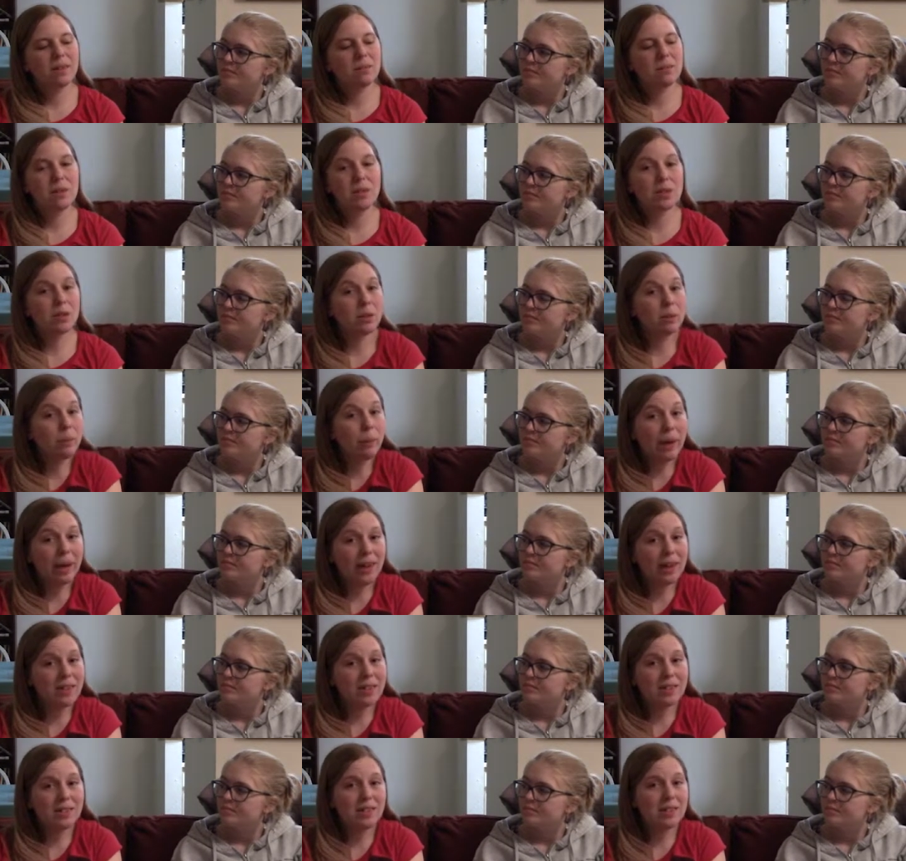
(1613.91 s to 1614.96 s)
Speaker 1: Mister
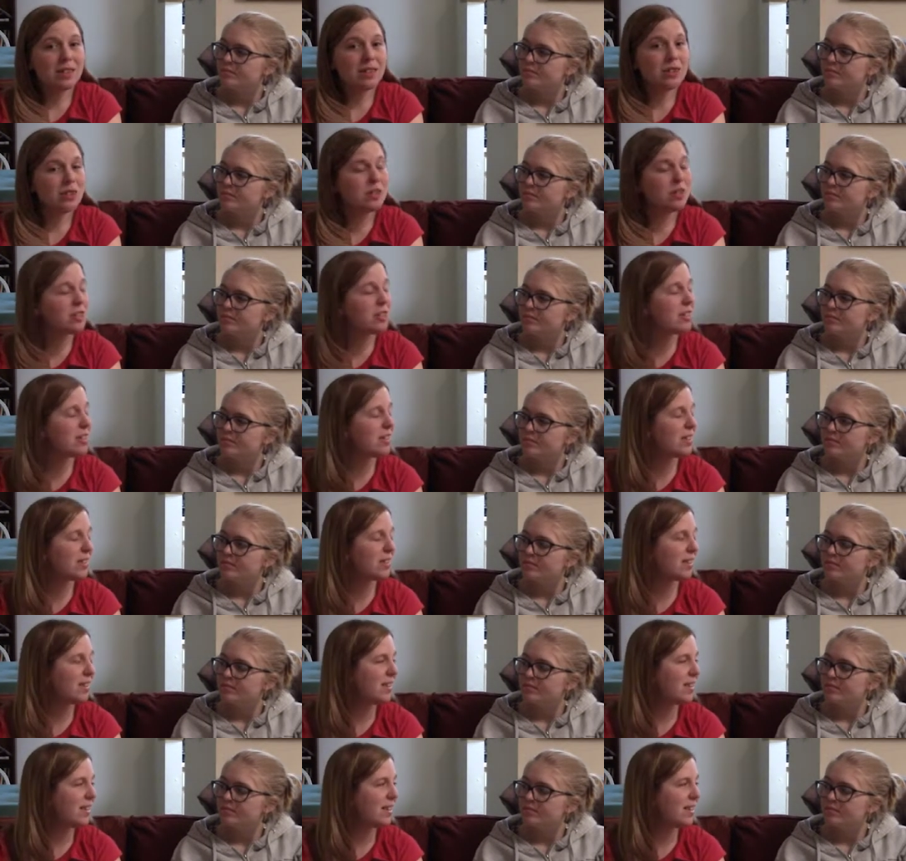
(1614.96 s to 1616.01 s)
Banks is just
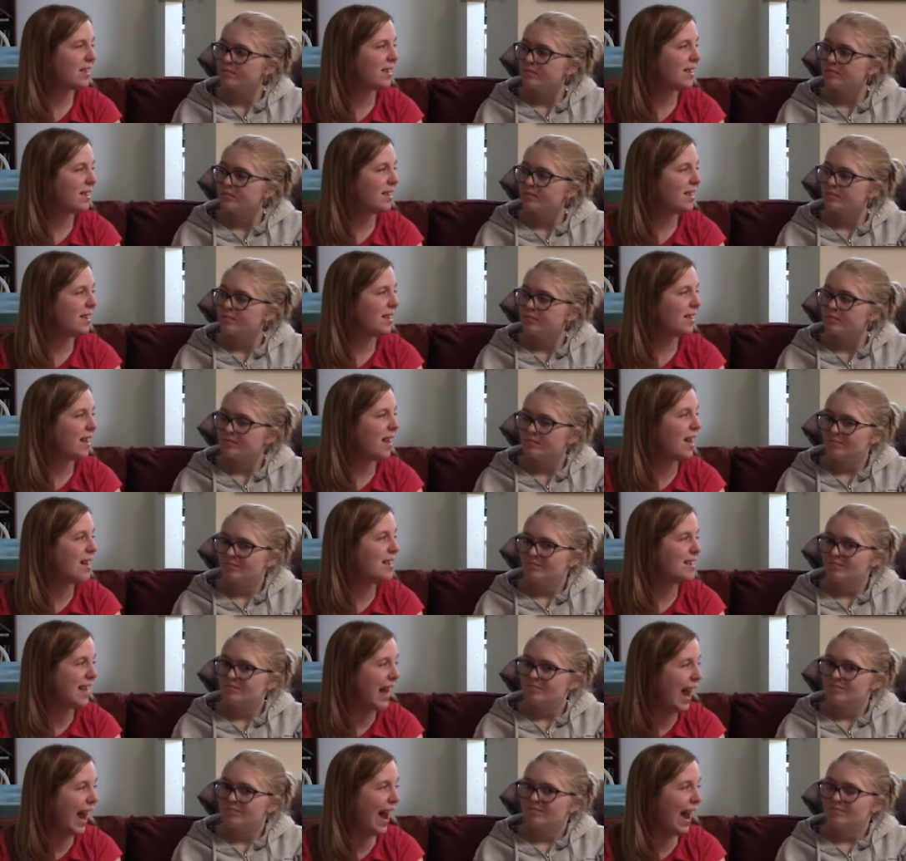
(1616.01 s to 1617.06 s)
a
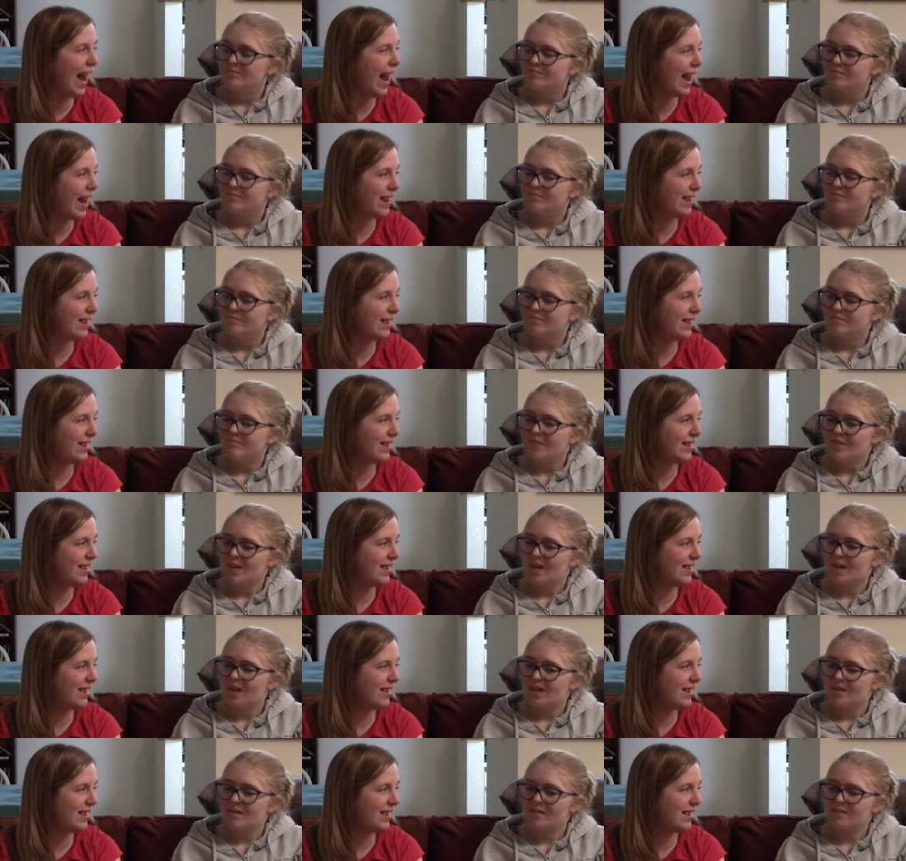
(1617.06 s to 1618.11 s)
dad.
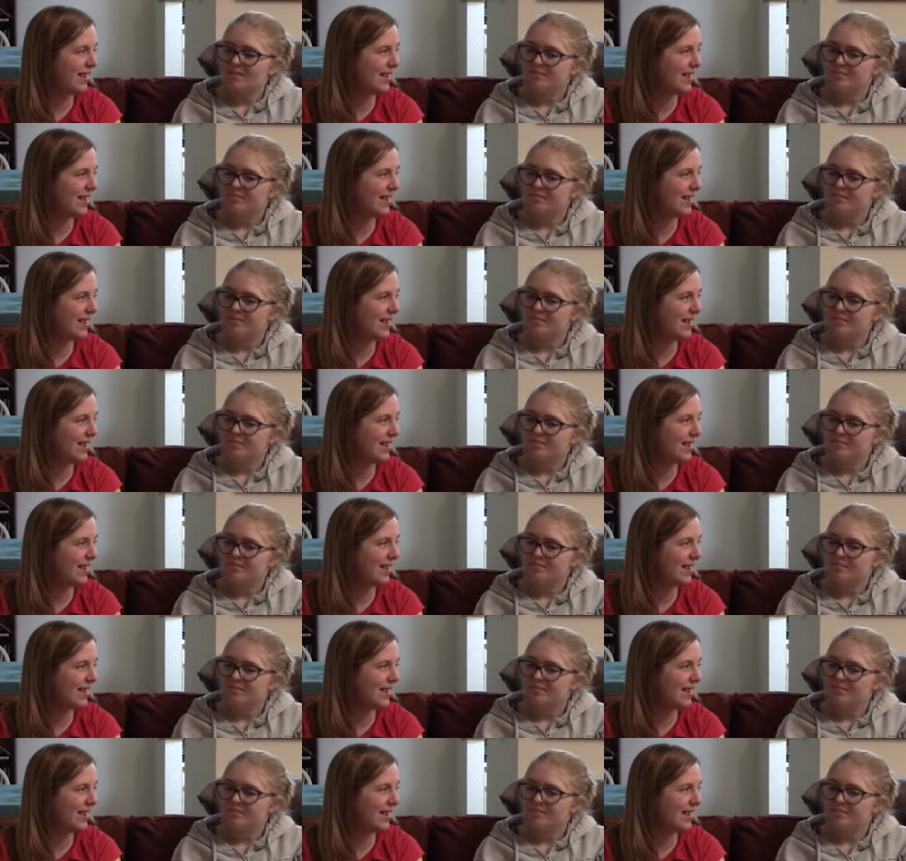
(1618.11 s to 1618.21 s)
Yeah.